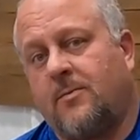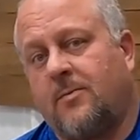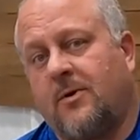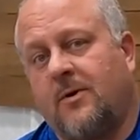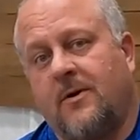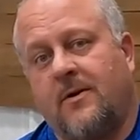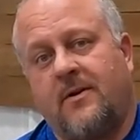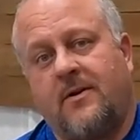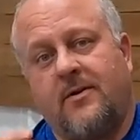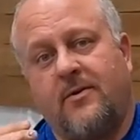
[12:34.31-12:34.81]
We're
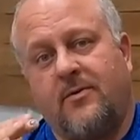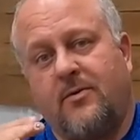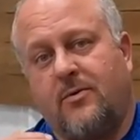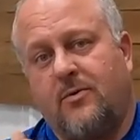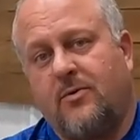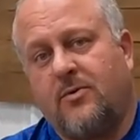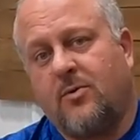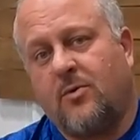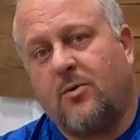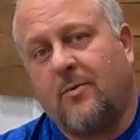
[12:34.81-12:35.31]
gonna do new
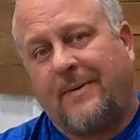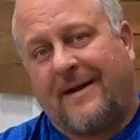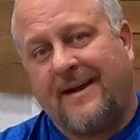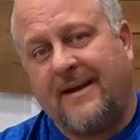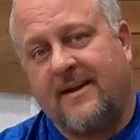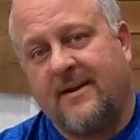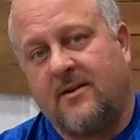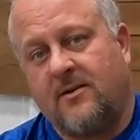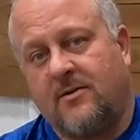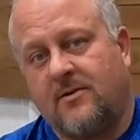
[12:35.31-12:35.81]
door
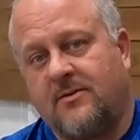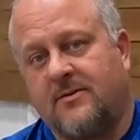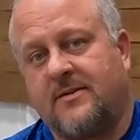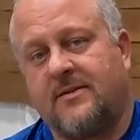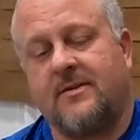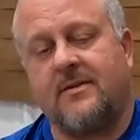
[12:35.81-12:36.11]
panels.